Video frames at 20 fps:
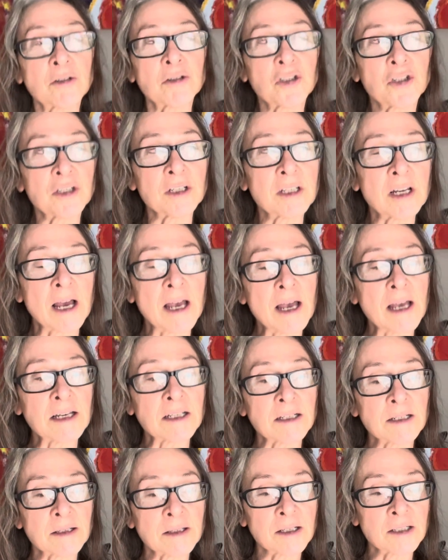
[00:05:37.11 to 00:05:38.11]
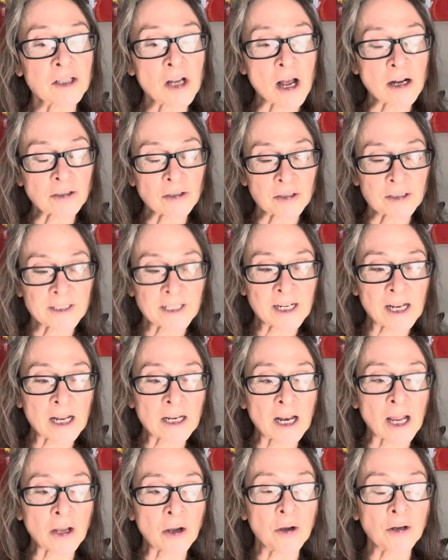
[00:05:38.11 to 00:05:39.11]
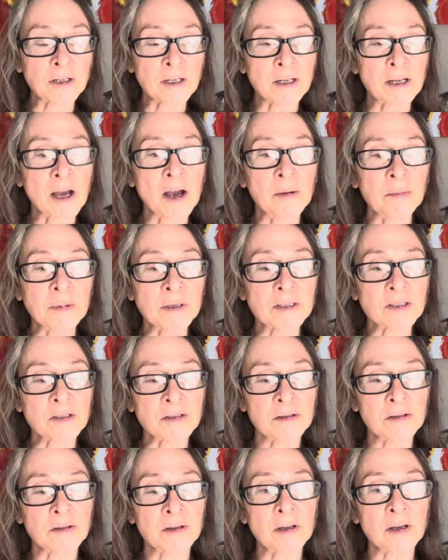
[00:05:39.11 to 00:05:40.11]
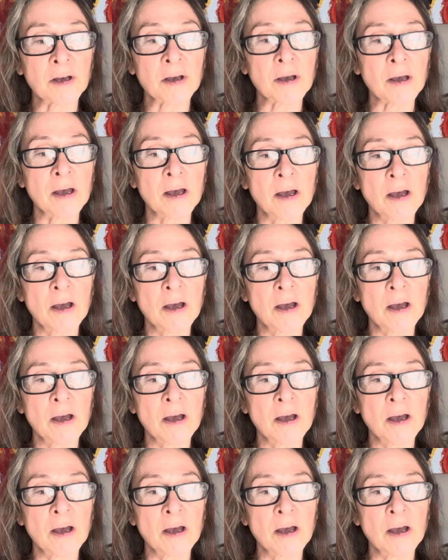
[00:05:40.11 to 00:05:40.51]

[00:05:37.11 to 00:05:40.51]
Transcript: the doctor said I couldn't come into the